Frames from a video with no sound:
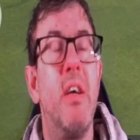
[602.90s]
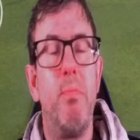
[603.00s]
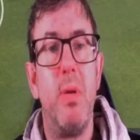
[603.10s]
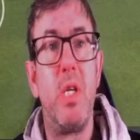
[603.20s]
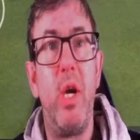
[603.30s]

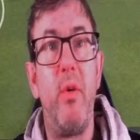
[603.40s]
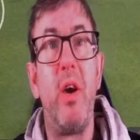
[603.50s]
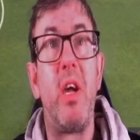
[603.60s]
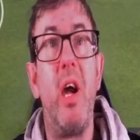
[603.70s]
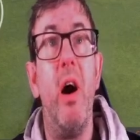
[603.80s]

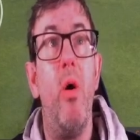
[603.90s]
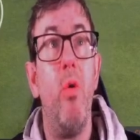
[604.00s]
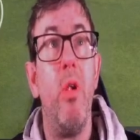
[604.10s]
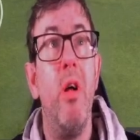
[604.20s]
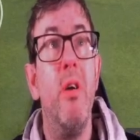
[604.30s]
Pachuca
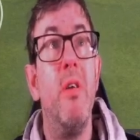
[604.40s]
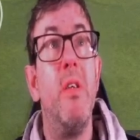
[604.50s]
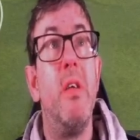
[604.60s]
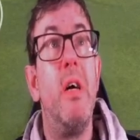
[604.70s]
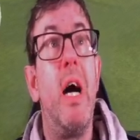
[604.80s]
goal.
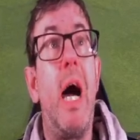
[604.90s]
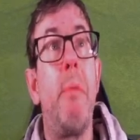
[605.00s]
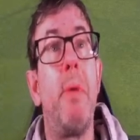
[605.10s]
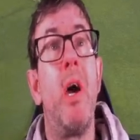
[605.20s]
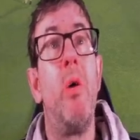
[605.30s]

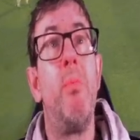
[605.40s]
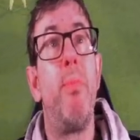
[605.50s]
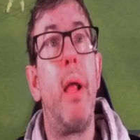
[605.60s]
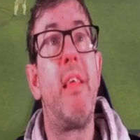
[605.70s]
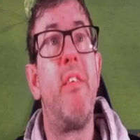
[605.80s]
Amione
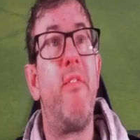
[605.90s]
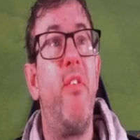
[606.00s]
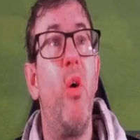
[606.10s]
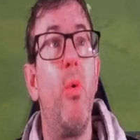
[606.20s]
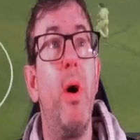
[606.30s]
plays it
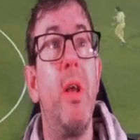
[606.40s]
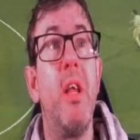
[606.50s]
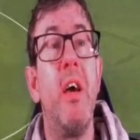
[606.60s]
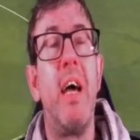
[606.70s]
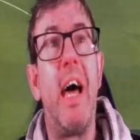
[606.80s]

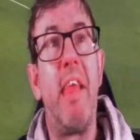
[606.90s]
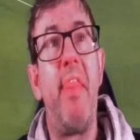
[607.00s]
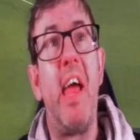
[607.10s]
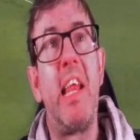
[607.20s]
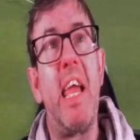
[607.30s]
forward
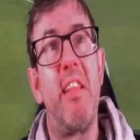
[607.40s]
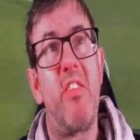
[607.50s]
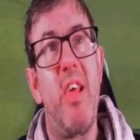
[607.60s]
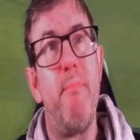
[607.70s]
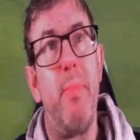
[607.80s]
and then
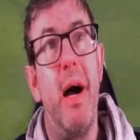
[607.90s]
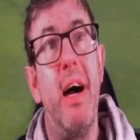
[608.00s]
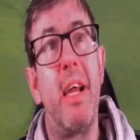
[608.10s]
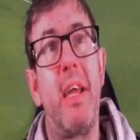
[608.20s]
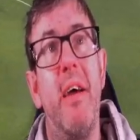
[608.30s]
gets it
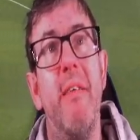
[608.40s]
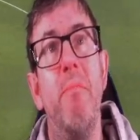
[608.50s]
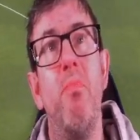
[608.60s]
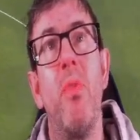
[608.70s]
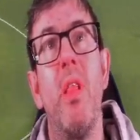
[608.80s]
back.
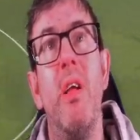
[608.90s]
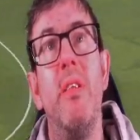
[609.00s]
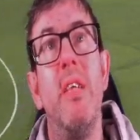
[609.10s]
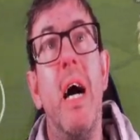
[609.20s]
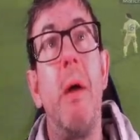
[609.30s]

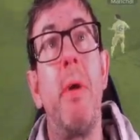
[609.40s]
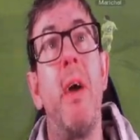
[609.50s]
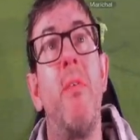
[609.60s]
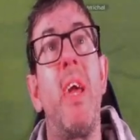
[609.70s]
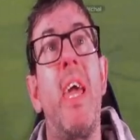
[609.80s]

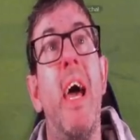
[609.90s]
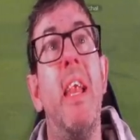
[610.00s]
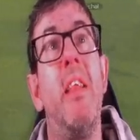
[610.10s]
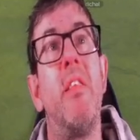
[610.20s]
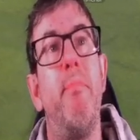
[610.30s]
Amione
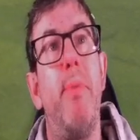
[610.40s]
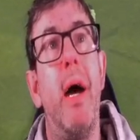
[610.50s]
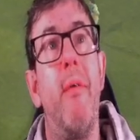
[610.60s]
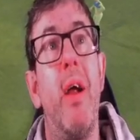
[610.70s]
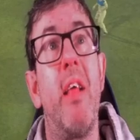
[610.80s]
again into
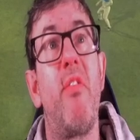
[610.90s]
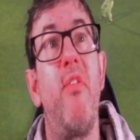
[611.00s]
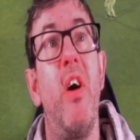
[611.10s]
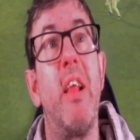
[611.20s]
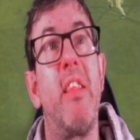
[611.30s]
Perez,
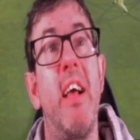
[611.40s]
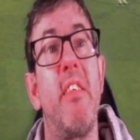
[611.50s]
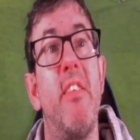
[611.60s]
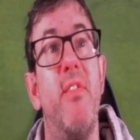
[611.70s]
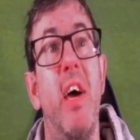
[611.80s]
finds
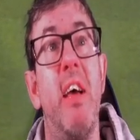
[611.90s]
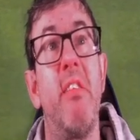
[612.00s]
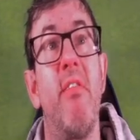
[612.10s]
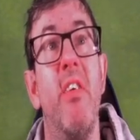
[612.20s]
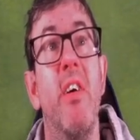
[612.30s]

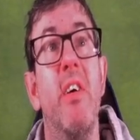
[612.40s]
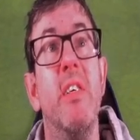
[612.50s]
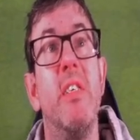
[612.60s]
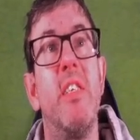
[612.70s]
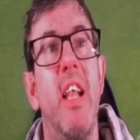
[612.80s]
Aceves
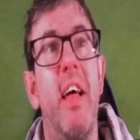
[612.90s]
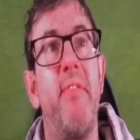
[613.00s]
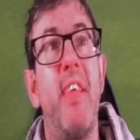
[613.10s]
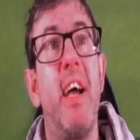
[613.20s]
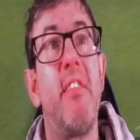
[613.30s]
to
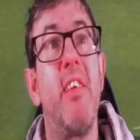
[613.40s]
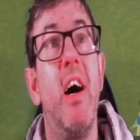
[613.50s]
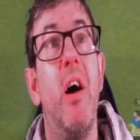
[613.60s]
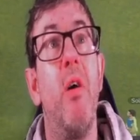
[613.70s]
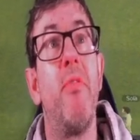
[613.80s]

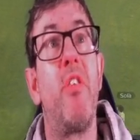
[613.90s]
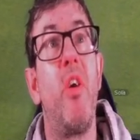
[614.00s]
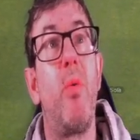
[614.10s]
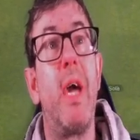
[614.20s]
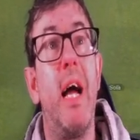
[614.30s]
Landetta,
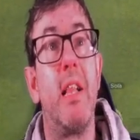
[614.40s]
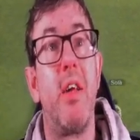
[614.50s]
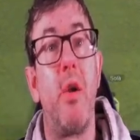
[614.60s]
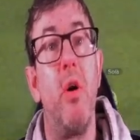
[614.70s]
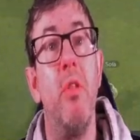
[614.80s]
onto
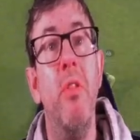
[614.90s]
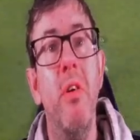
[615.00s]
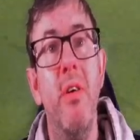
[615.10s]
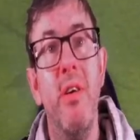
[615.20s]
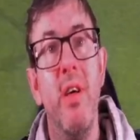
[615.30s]
Calderon.
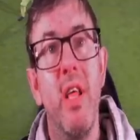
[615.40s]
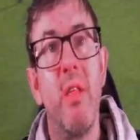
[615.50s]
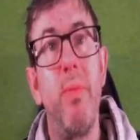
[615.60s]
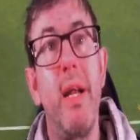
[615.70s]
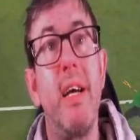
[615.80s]

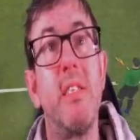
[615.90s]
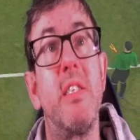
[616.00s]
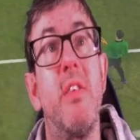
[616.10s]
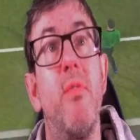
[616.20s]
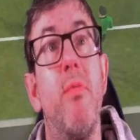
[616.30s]
It's played out
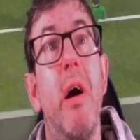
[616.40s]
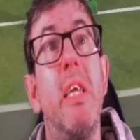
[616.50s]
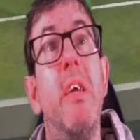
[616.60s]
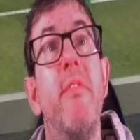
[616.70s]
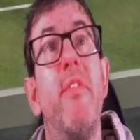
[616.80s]
to the
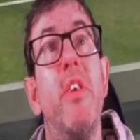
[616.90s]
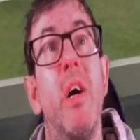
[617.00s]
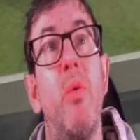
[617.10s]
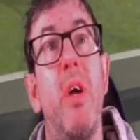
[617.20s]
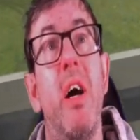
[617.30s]
right for
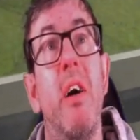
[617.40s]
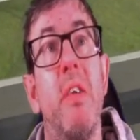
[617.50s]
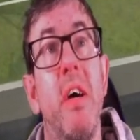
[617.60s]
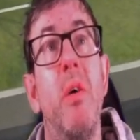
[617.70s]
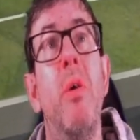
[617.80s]

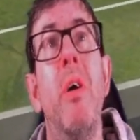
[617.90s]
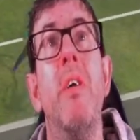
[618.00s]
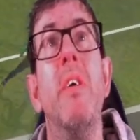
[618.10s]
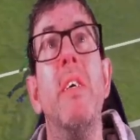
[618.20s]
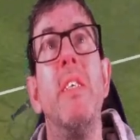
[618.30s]
Delgado.
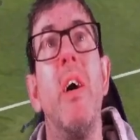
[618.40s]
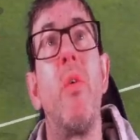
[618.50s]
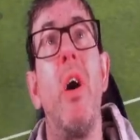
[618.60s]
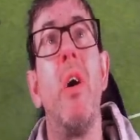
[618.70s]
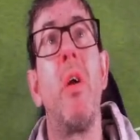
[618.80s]

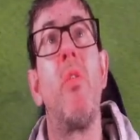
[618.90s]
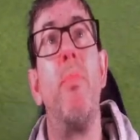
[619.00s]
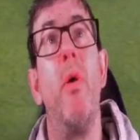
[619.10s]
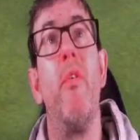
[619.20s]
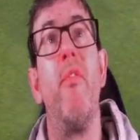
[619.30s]
Delgado's
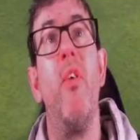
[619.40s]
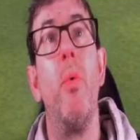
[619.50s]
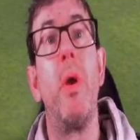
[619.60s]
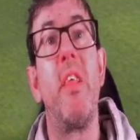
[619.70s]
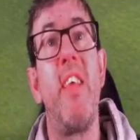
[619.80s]
ball
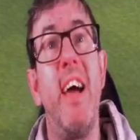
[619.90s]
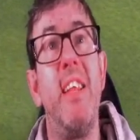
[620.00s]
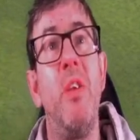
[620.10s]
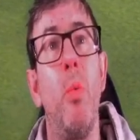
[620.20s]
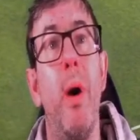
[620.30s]
forward is
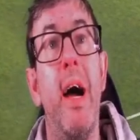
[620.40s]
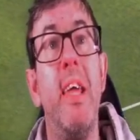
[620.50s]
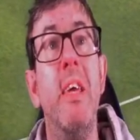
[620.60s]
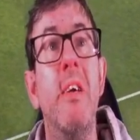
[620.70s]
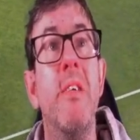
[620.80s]
headed
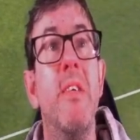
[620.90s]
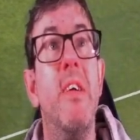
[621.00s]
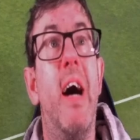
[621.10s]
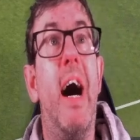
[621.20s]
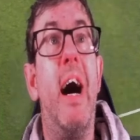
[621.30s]
away,
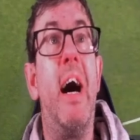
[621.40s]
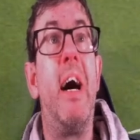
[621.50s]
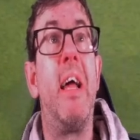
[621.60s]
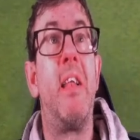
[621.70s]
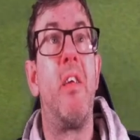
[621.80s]

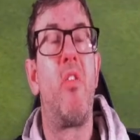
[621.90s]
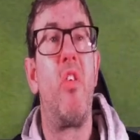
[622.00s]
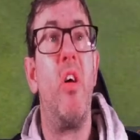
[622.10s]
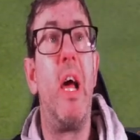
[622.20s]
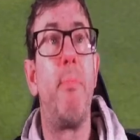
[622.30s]
and
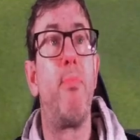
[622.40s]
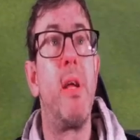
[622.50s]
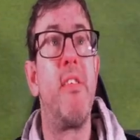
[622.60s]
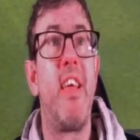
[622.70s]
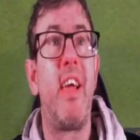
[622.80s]
Sola
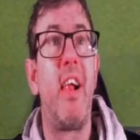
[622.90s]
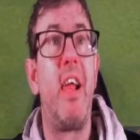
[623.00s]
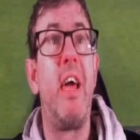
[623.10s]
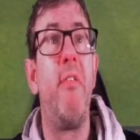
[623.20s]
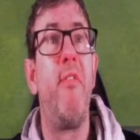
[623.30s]
brings it
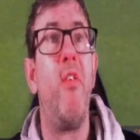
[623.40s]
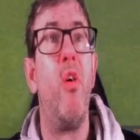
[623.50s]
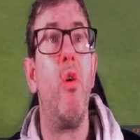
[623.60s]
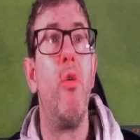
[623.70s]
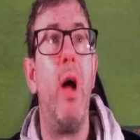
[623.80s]
clear
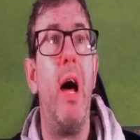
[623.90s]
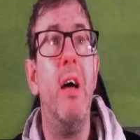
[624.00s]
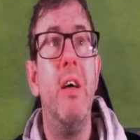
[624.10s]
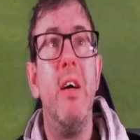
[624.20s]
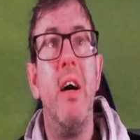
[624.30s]
for
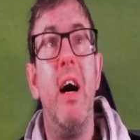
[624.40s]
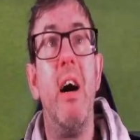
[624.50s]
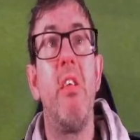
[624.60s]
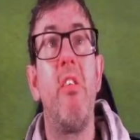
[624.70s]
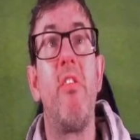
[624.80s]

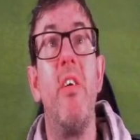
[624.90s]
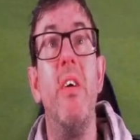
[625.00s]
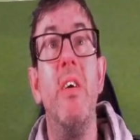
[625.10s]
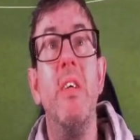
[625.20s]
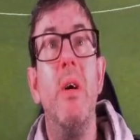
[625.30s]
us.
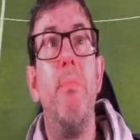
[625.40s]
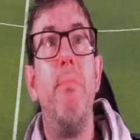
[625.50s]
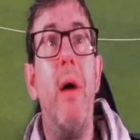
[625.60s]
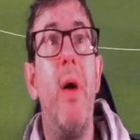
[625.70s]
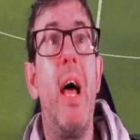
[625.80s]

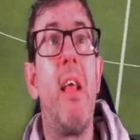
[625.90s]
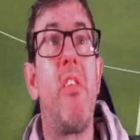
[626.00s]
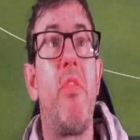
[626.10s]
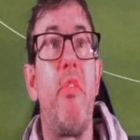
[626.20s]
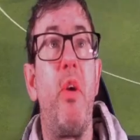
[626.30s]

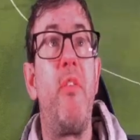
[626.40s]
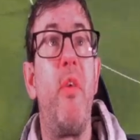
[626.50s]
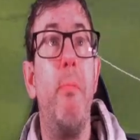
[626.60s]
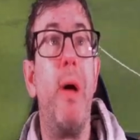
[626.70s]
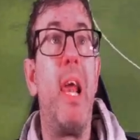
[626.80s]
Perez through
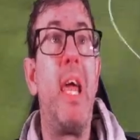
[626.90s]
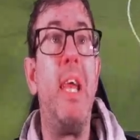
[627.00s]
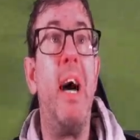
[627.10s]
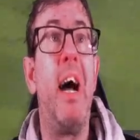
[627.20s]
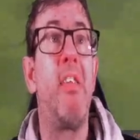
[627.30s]
for
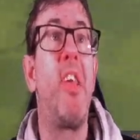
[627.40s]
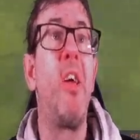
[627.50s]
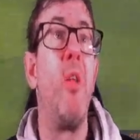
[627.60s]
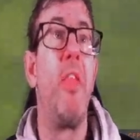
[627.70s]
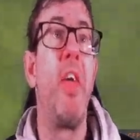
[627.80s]
Molina. Has he
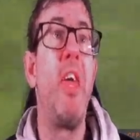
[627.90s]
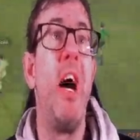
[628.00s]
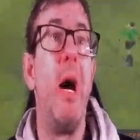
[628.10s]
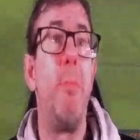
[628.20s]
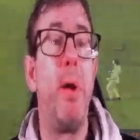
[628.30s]
got the
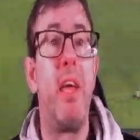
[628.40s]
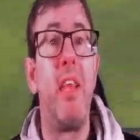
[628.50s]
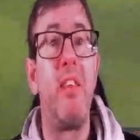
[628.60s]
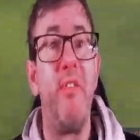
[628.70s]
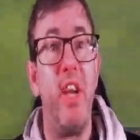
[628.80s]

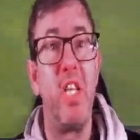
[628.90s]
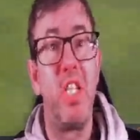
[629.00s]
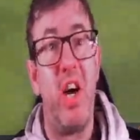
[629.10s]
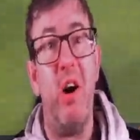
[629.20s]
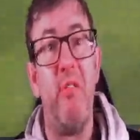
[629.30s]
ability to
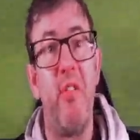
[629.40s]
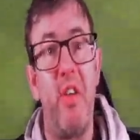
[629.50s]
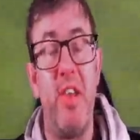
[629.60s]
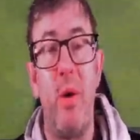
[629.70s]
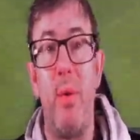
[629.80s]
finish it off?
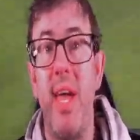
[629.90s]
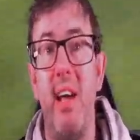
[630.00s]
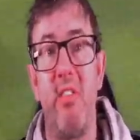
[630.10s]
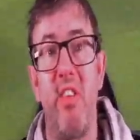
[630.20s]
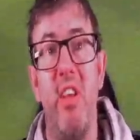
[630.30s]
No, he
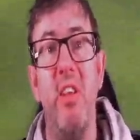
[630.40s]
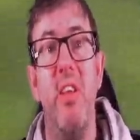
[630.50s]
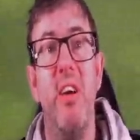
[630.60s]
hasn't.